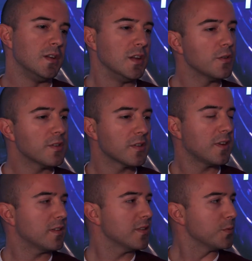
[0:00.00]
near
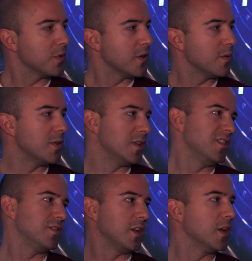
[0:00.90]
successes with them, and they
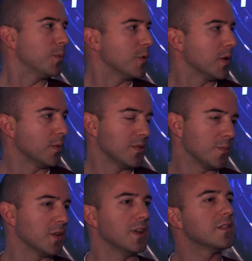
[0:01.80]
just ended up going with
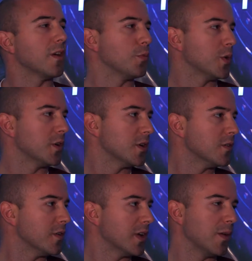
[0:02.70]
something like Sound Barrier
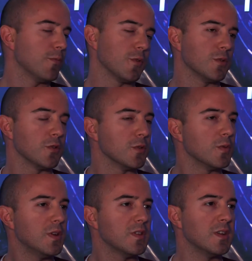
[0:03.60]
in their game for a
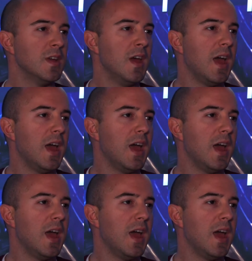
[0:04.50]
certain reason.